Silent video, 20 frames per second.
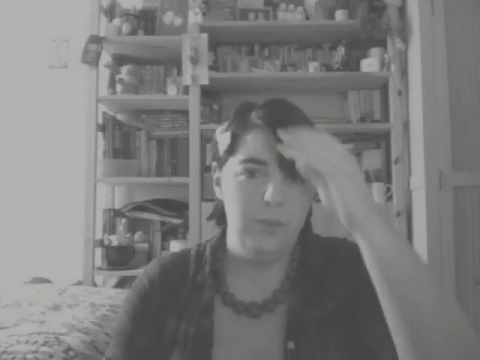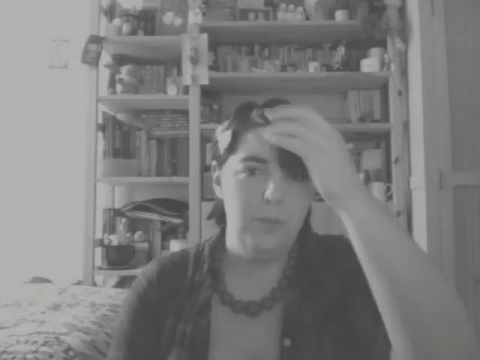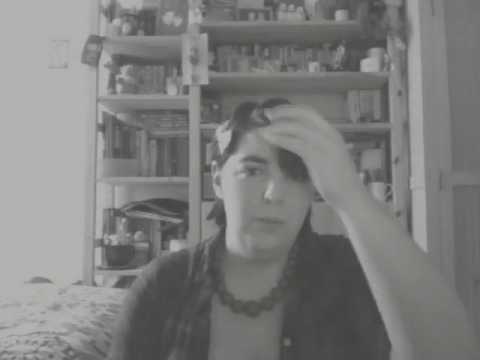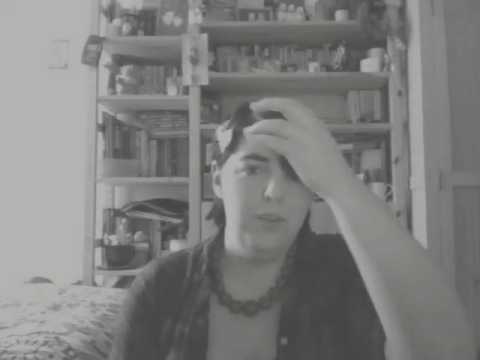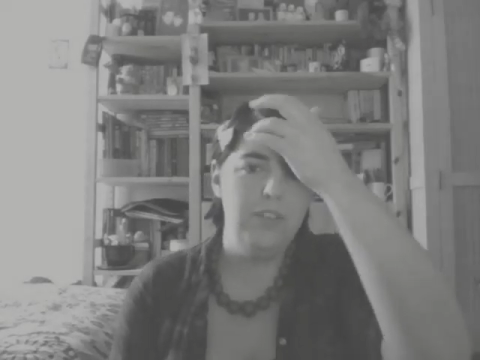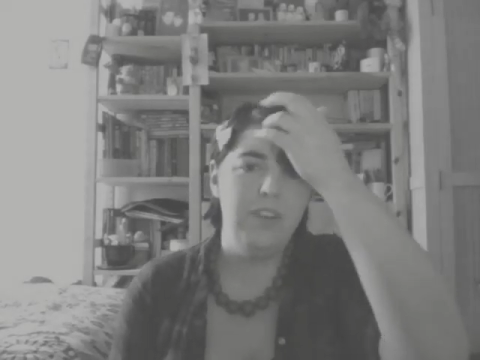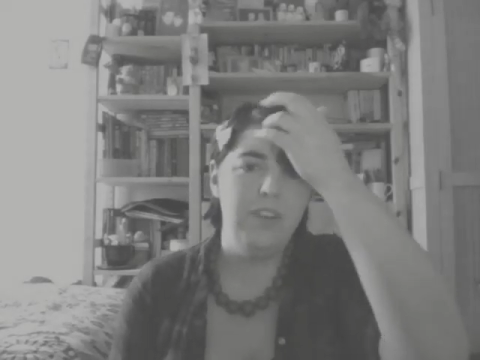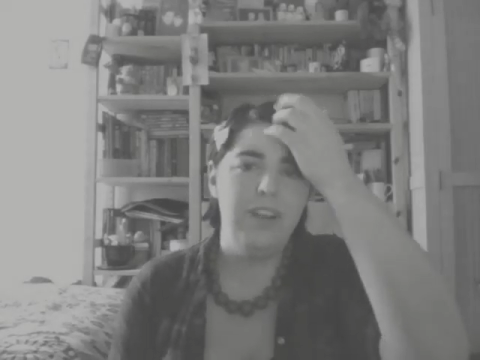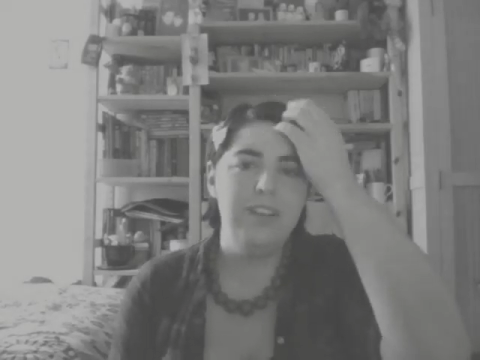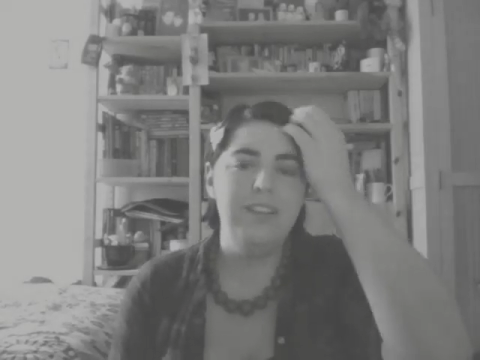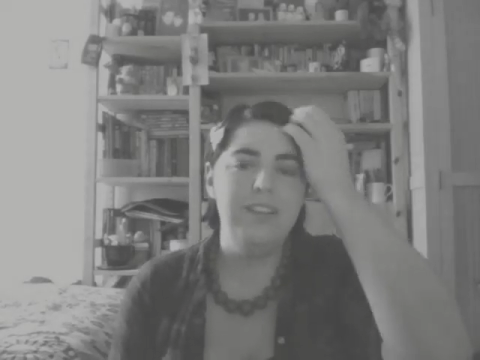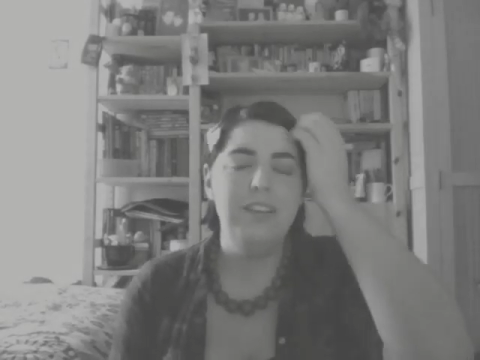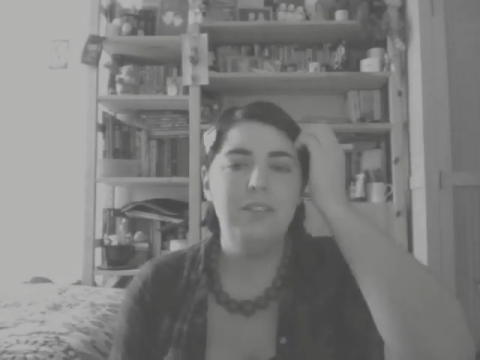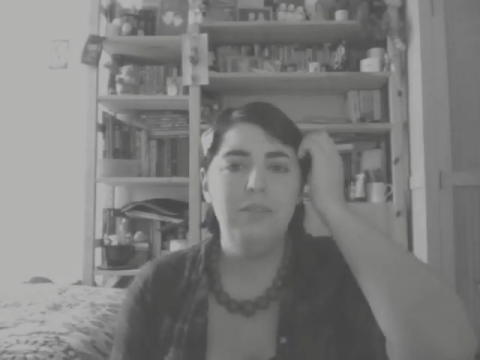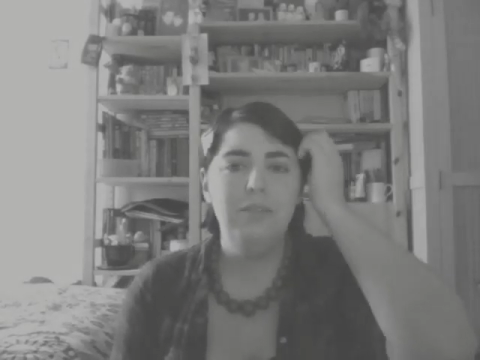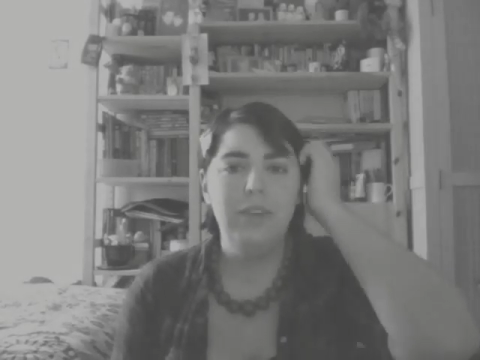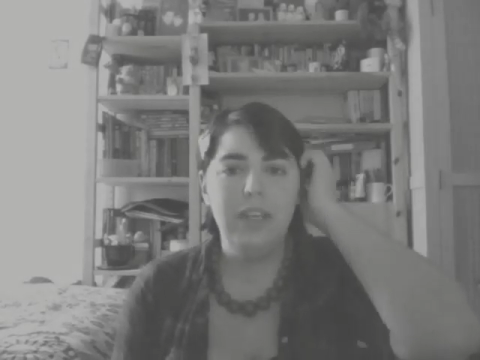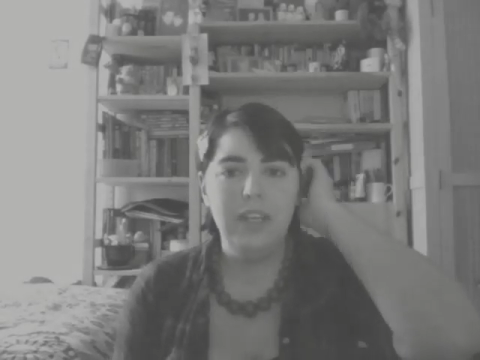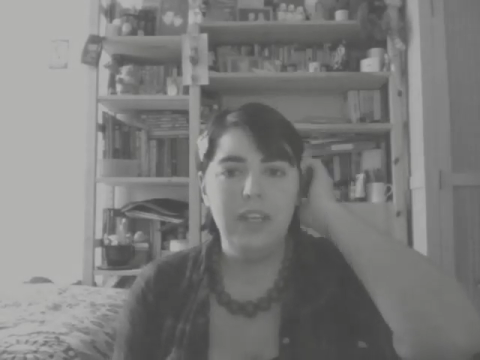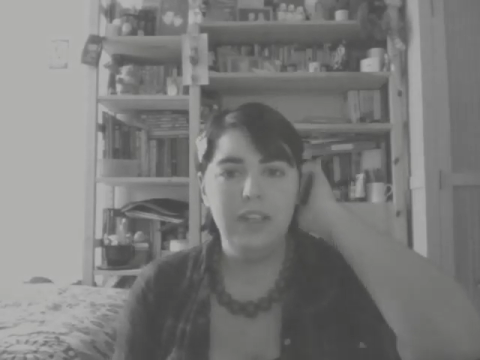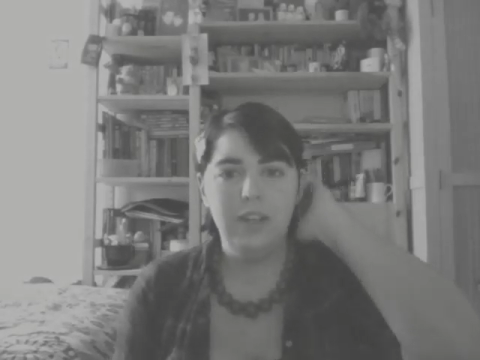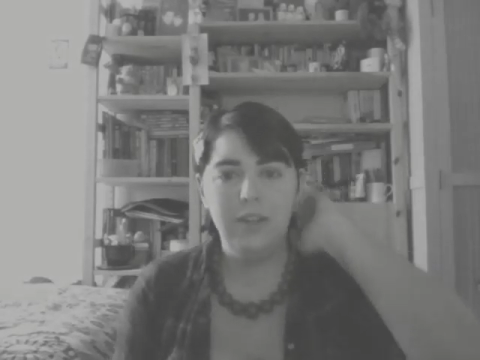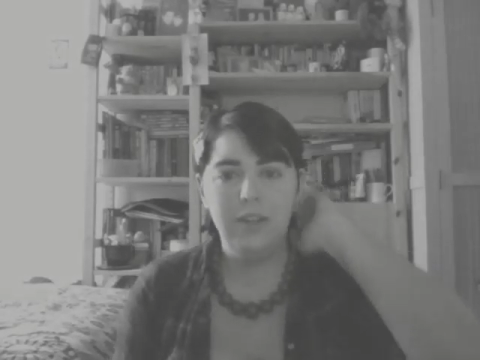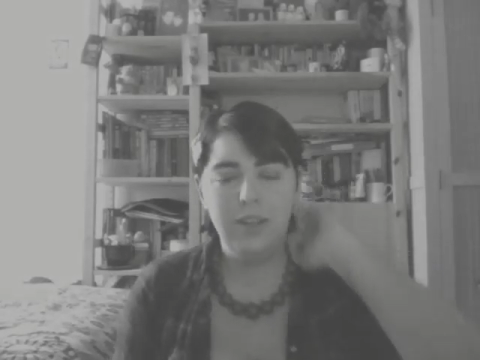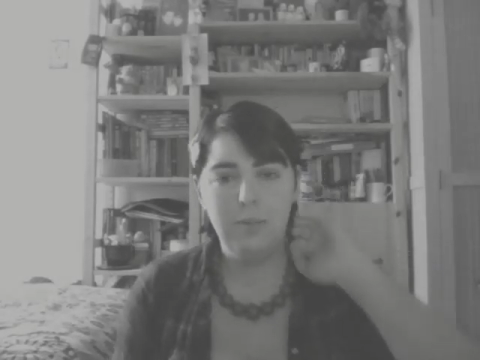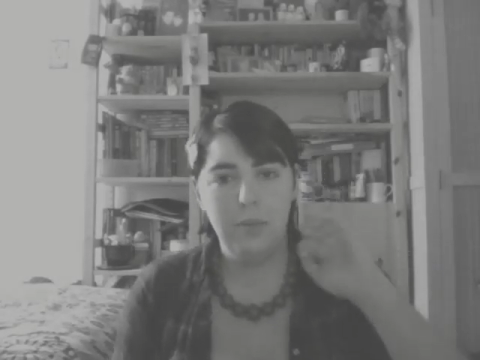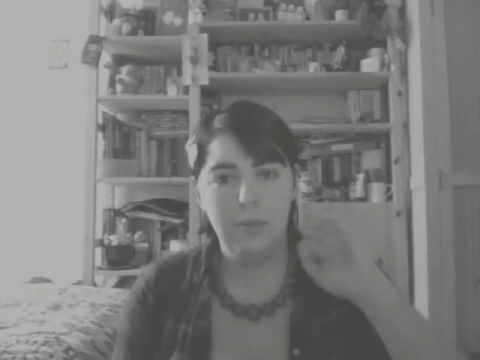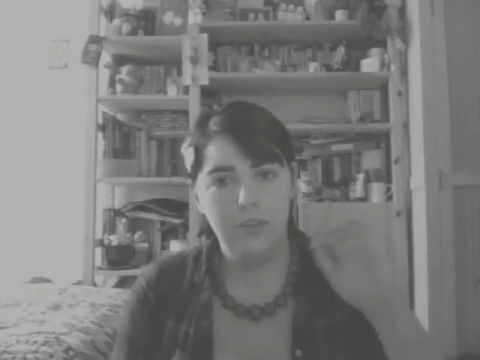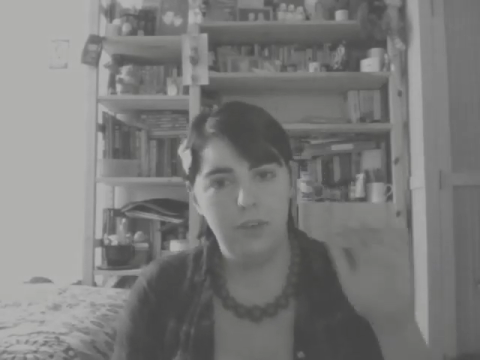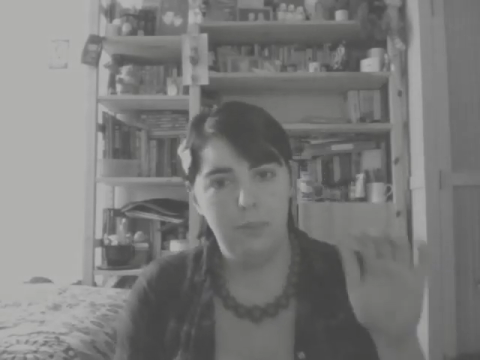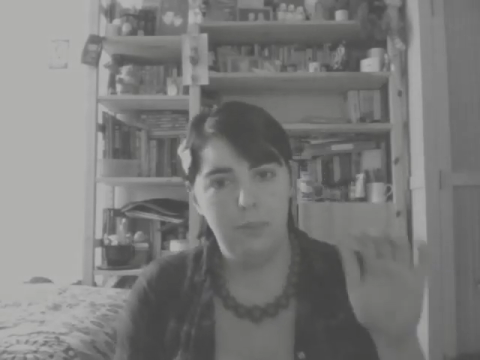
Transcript: which I didn't really know that much